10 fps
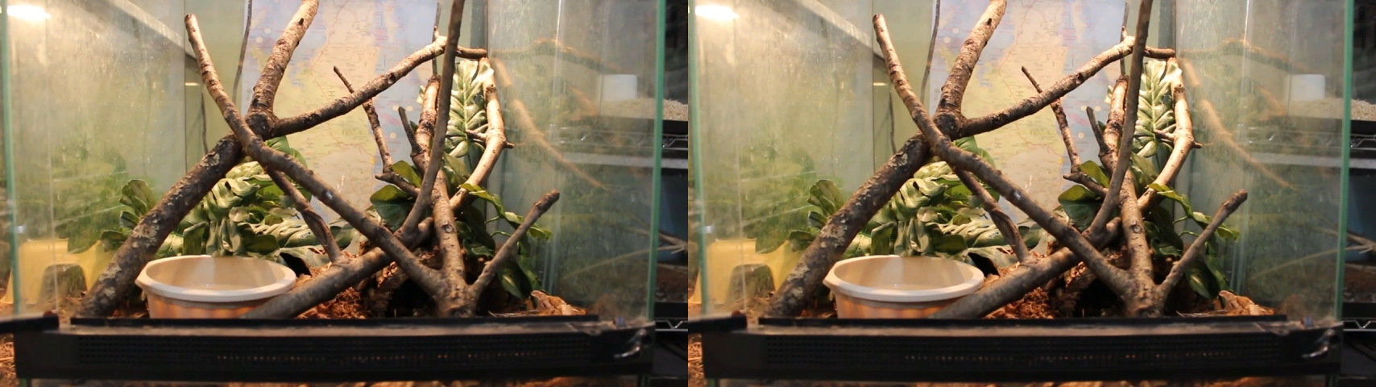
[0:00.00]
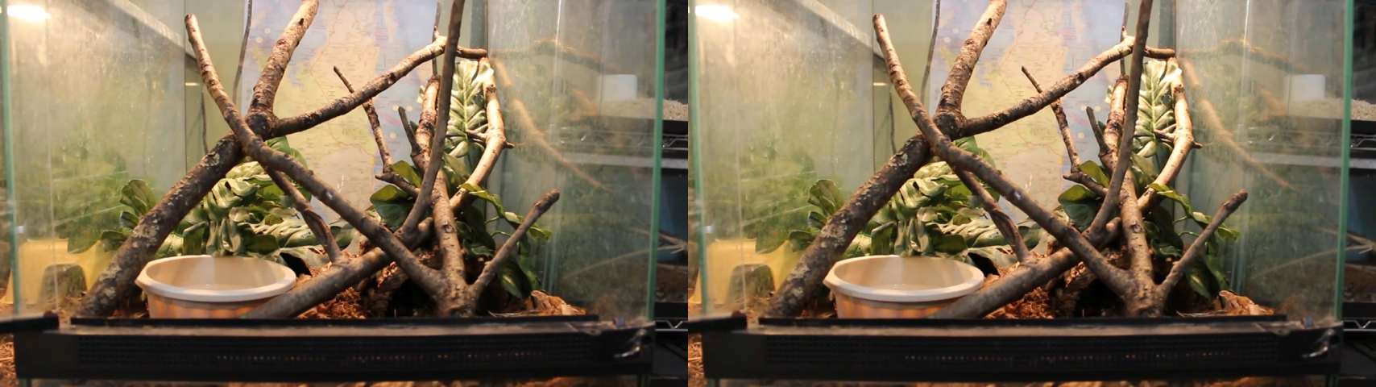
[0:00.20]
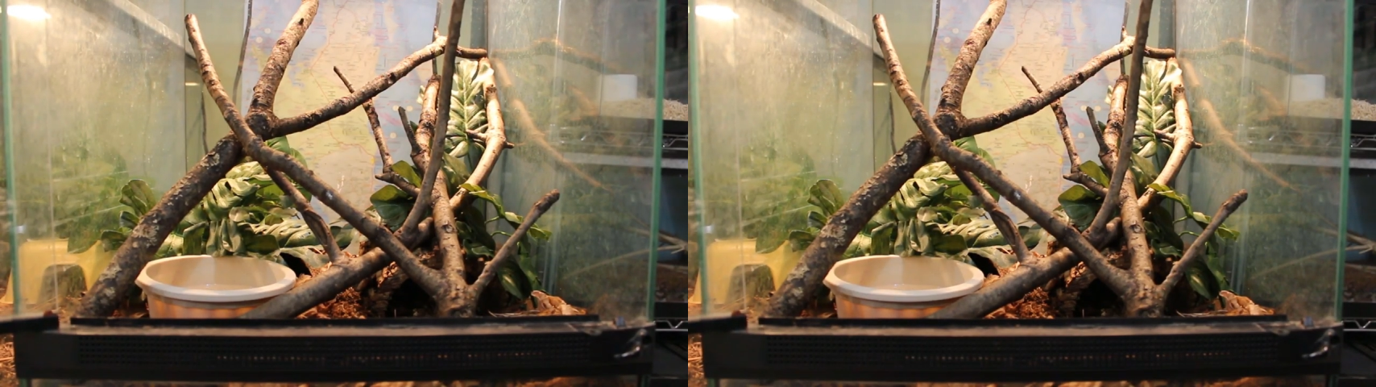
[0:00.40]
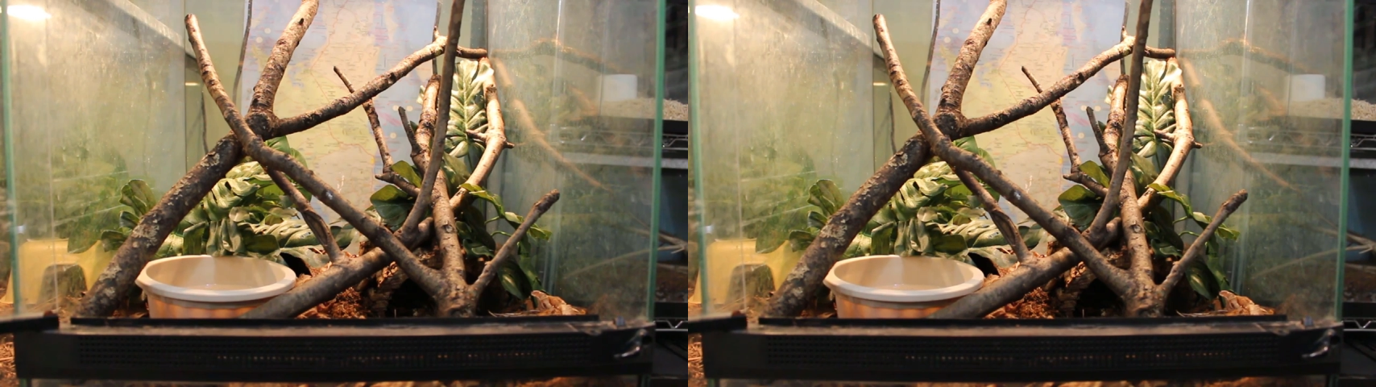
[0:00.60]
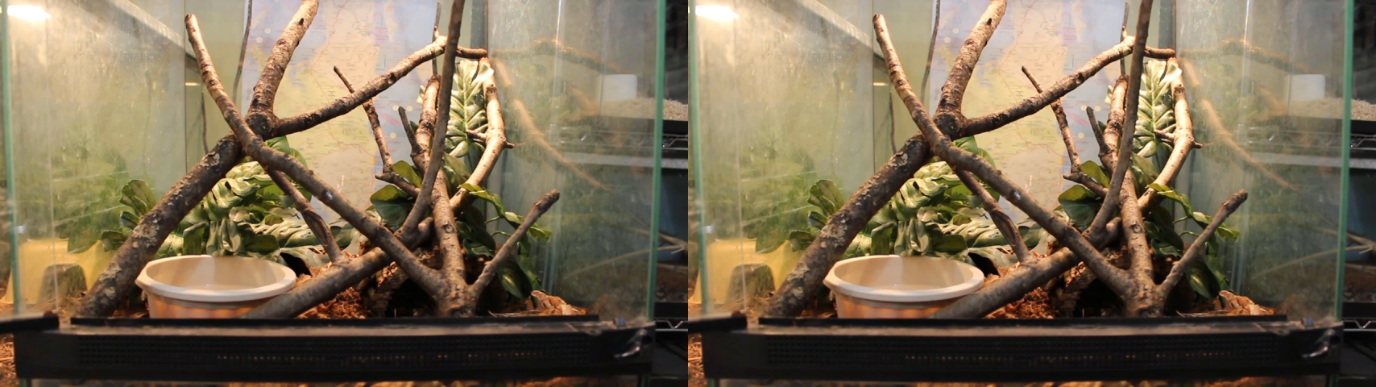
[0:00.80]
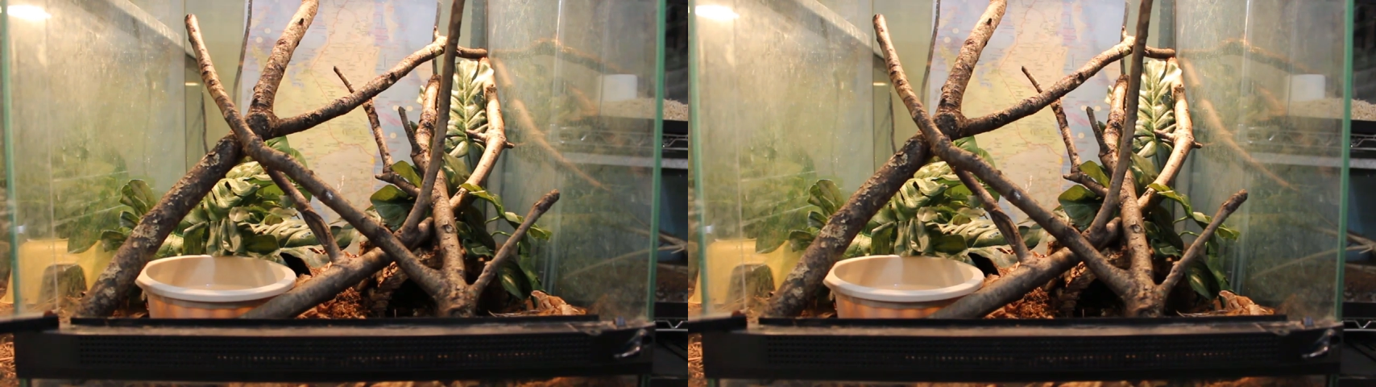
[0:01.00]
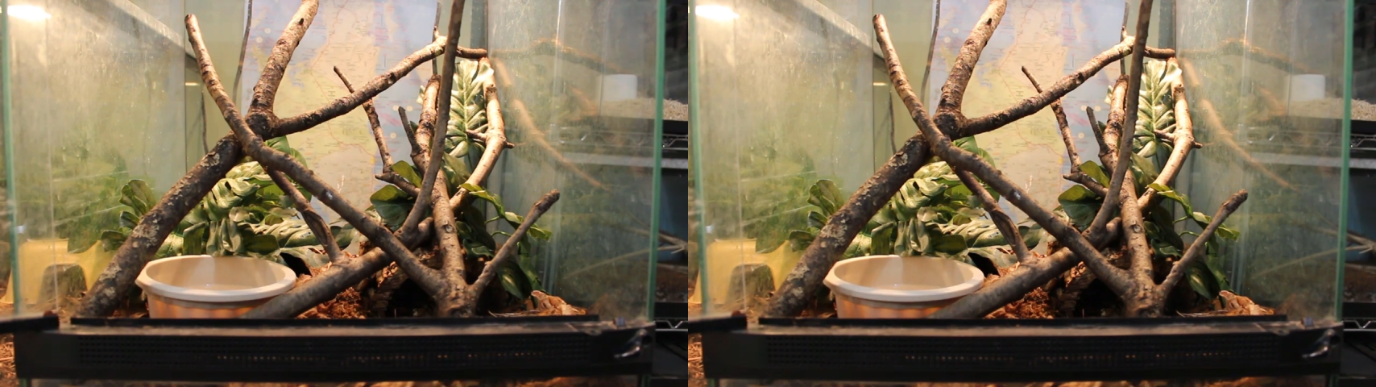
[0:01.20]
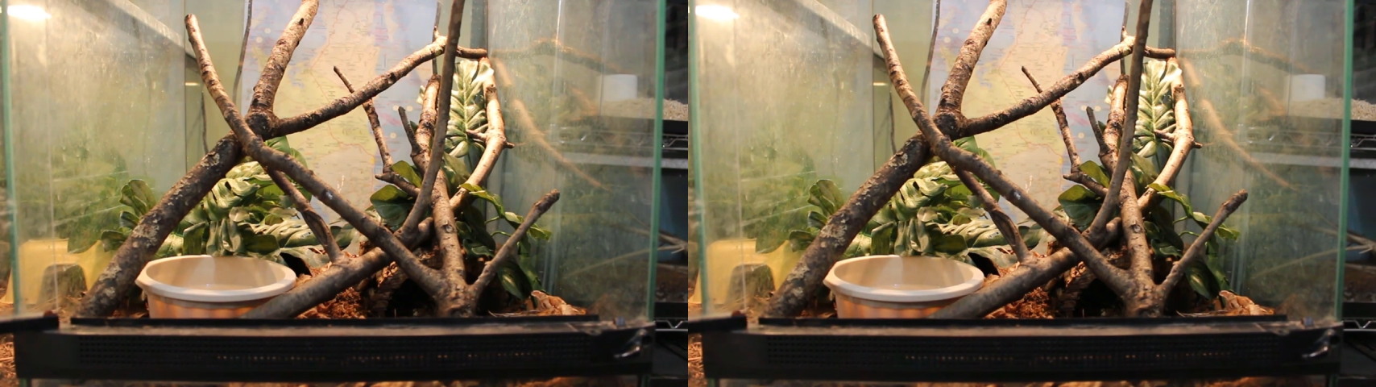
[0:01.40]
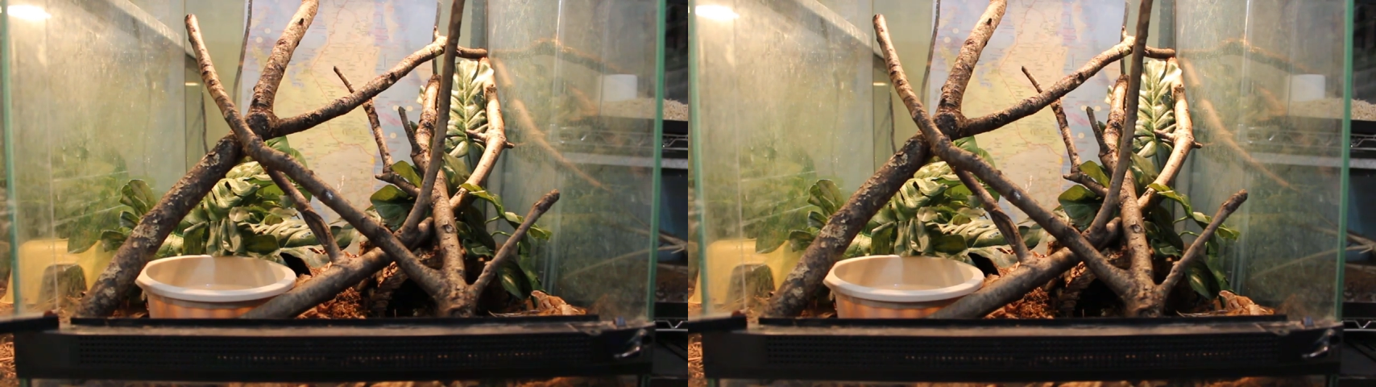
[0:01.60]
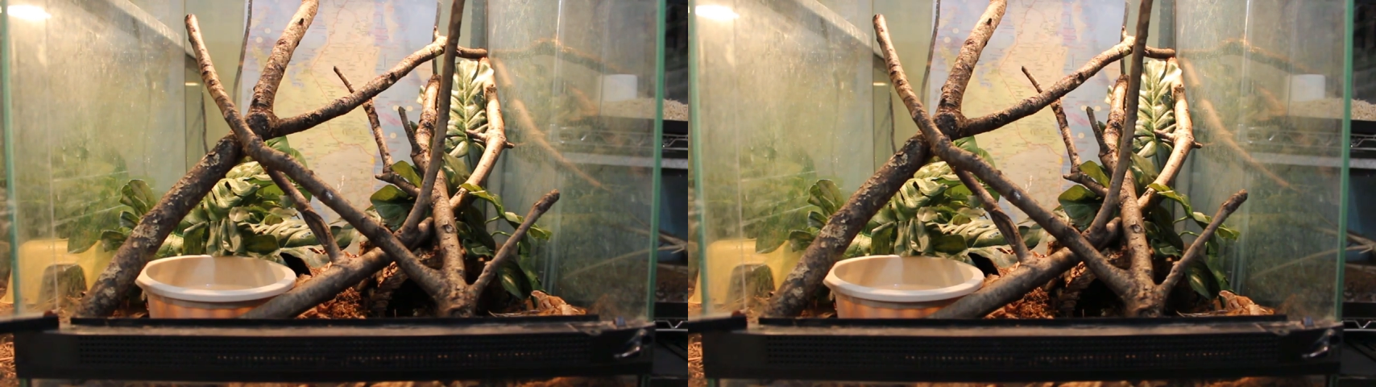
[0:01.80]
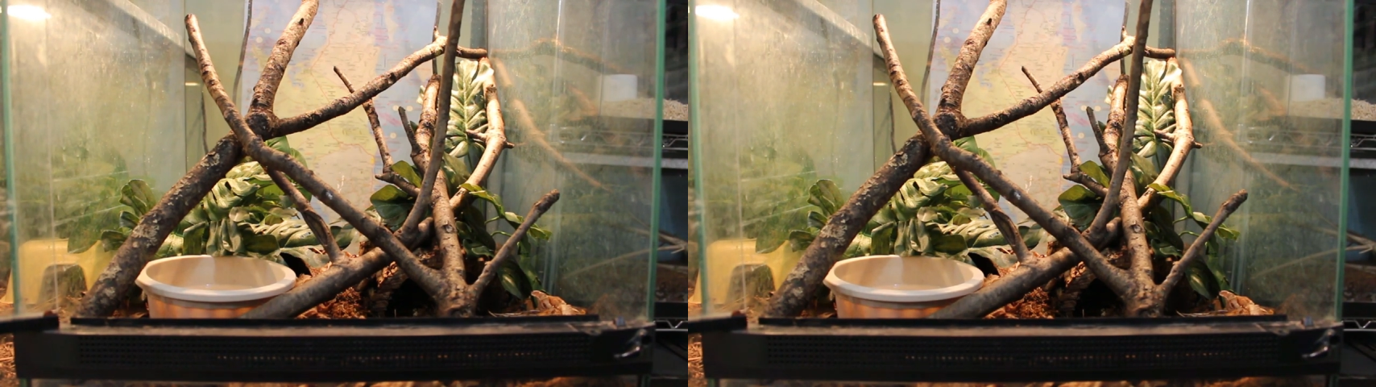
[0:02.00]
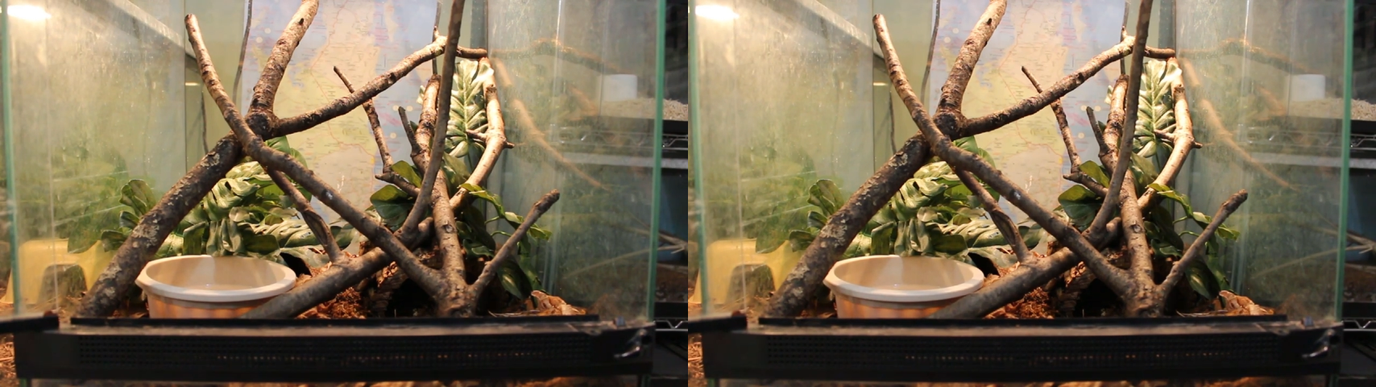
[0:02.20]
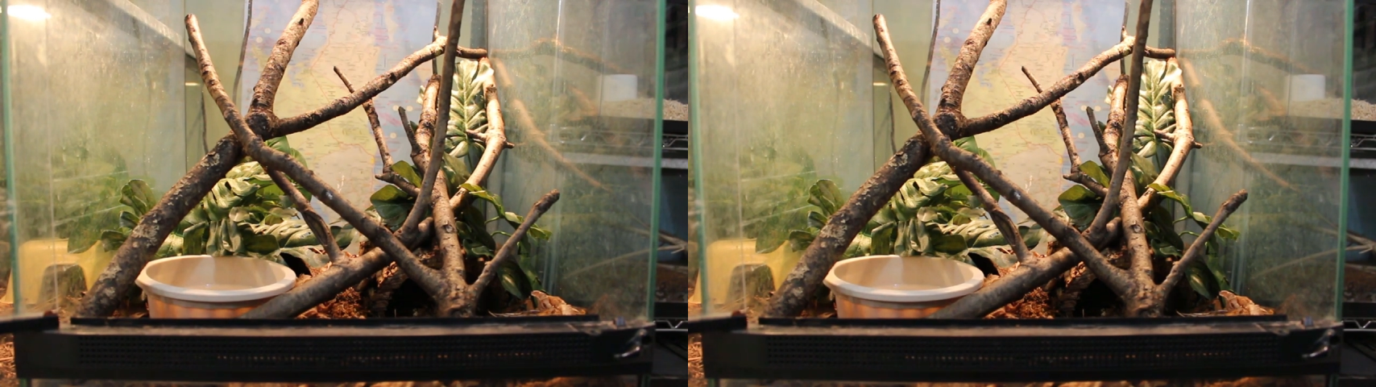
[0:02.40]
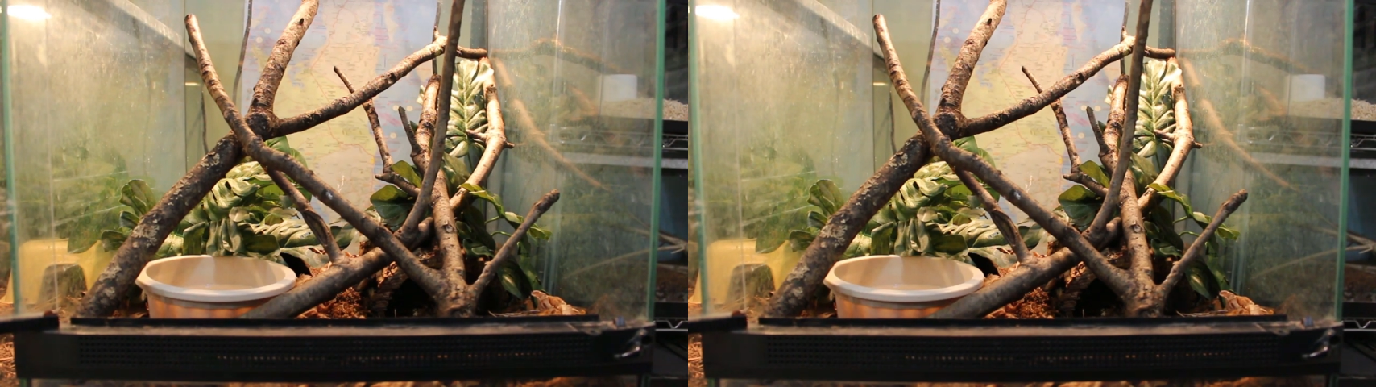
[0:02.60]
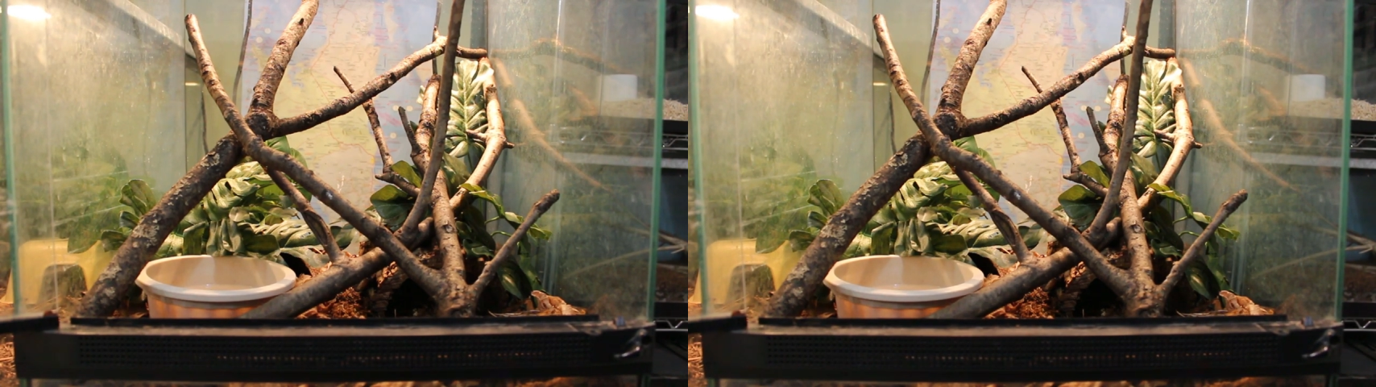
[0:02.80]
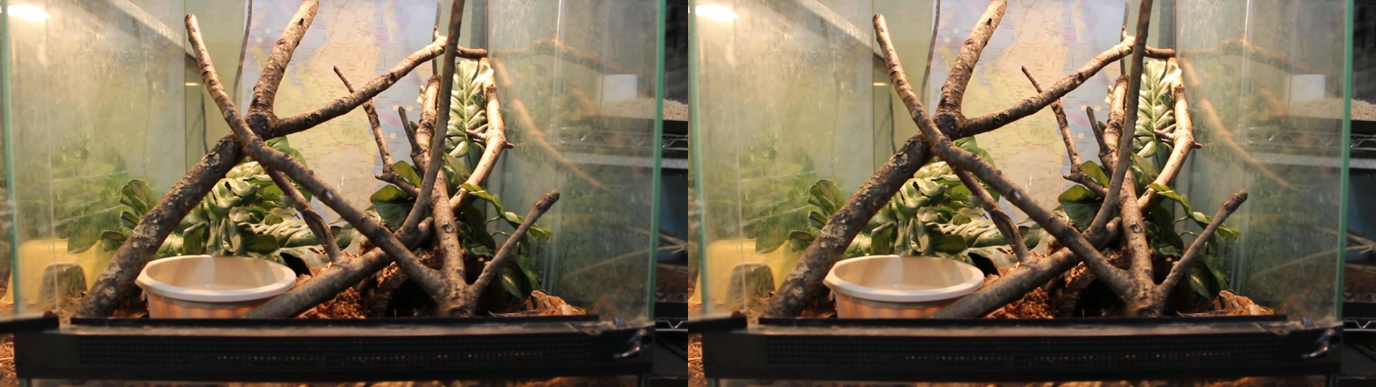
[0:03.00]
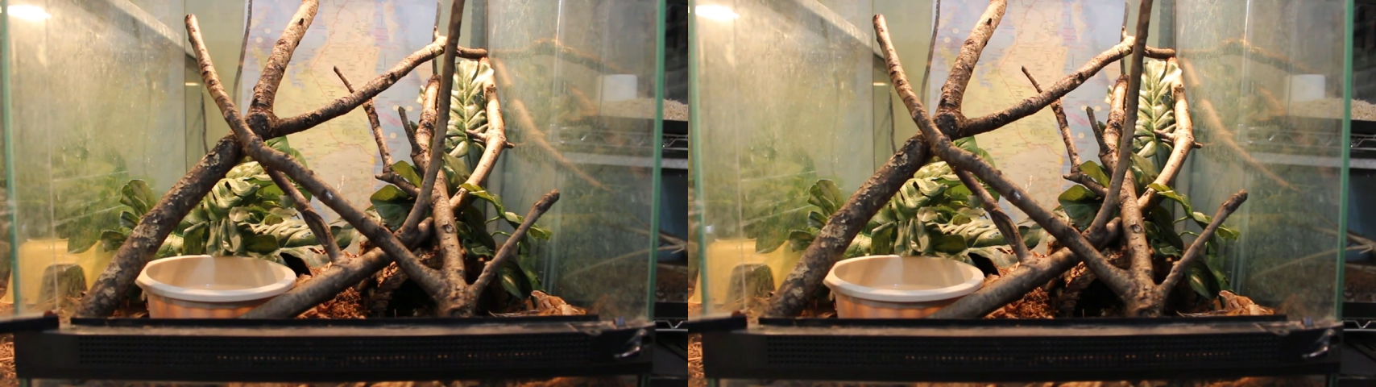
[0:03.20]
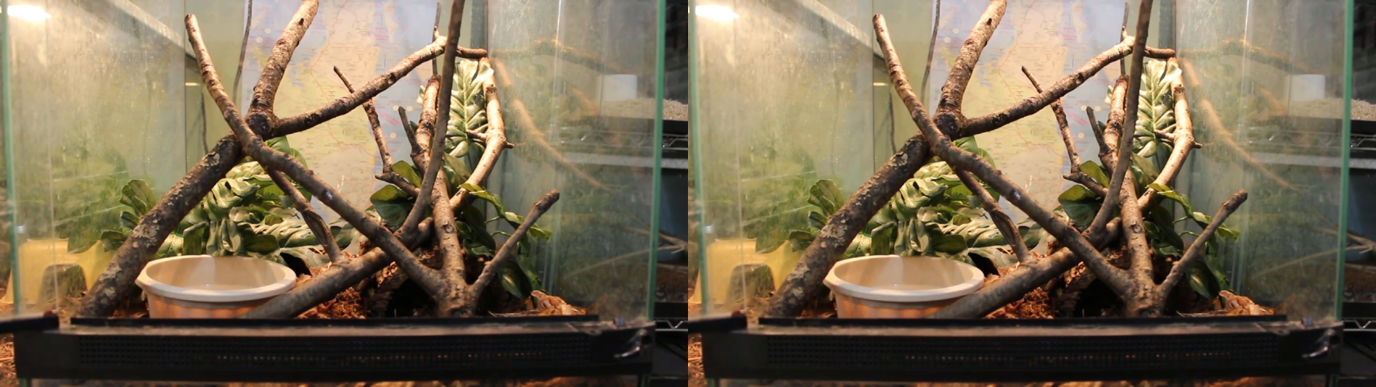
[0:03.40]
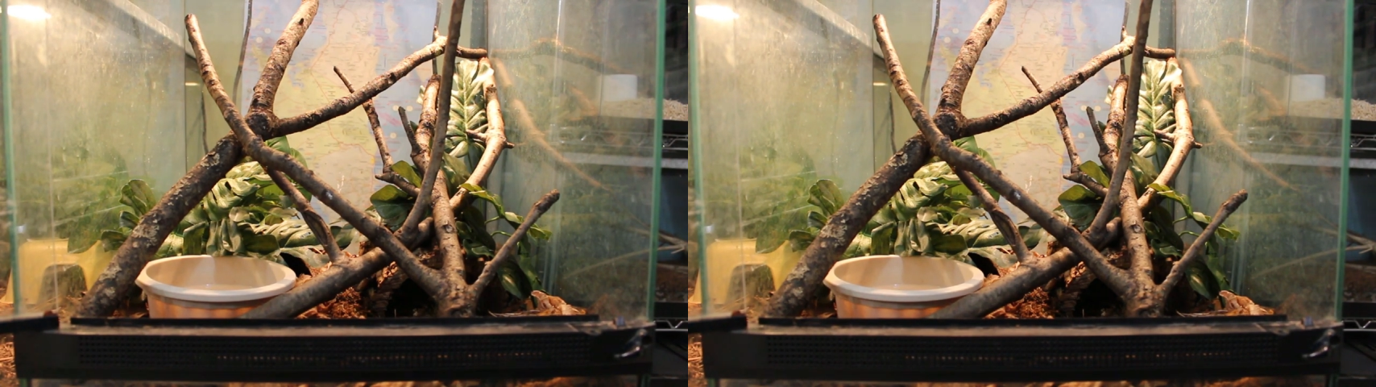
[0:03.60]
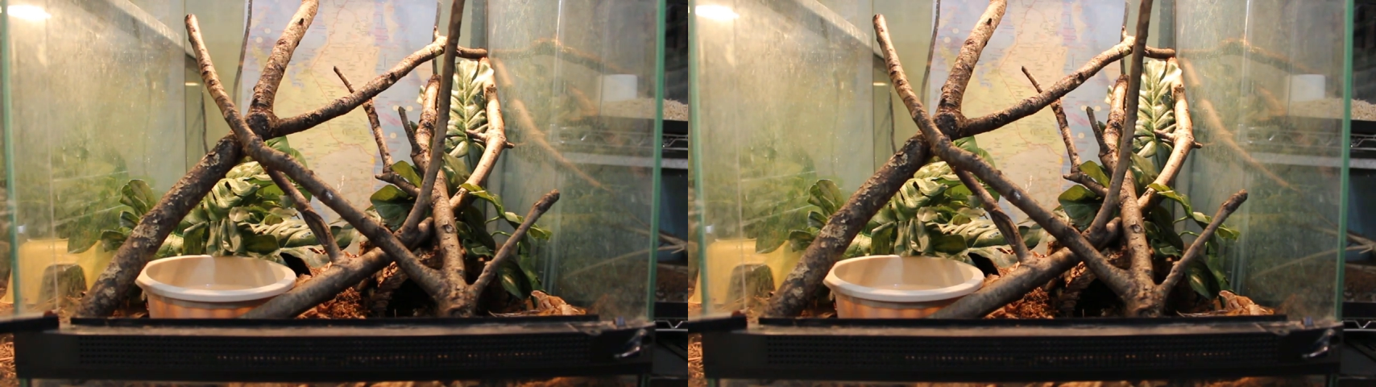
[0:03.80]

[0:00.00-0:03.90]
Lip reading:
Nobody's mouth can be seen.